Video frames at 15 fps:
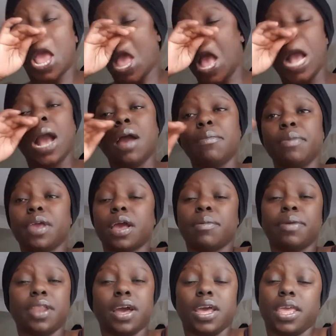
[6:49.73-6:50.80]
I can't be
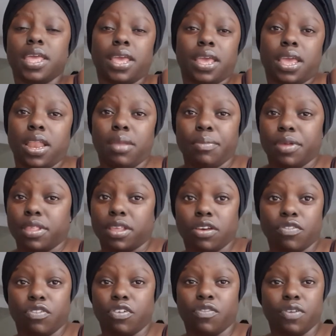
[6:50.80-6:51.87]
coming out here killing
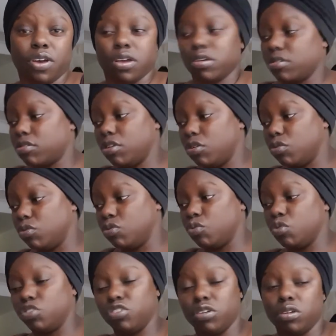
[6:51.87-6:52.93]
myself over
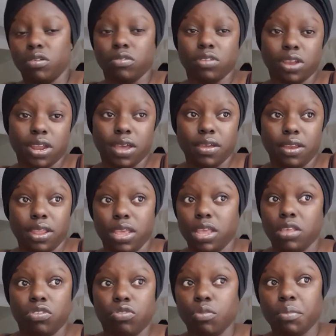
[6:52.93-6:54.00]
washing clothes and ironing.
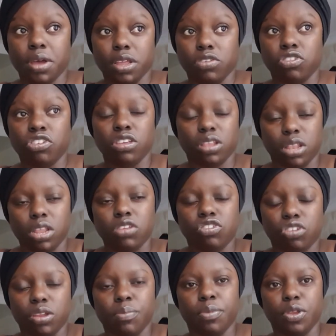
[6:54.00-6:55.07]
It's too much. It'd
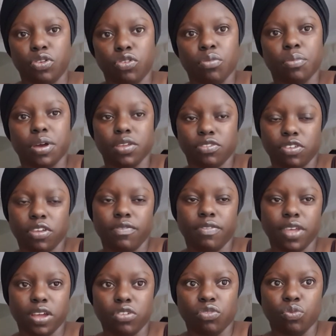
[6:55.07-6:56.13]
literally be too much if they
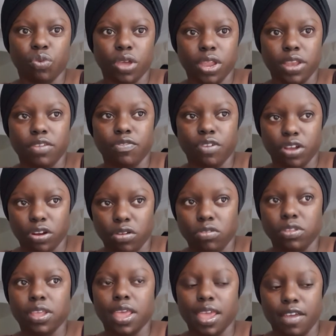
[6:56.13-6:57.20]
had to wear different
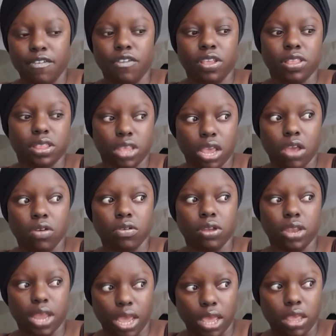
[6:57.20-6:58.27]
clothes every single
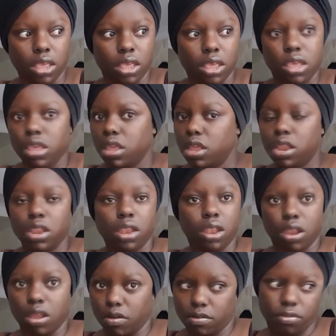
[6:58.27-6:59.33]
day.
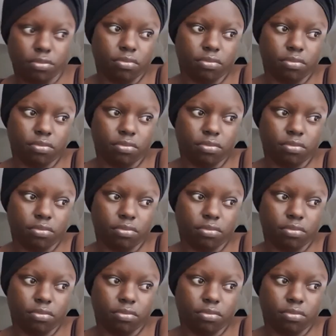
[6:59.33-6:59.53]
No.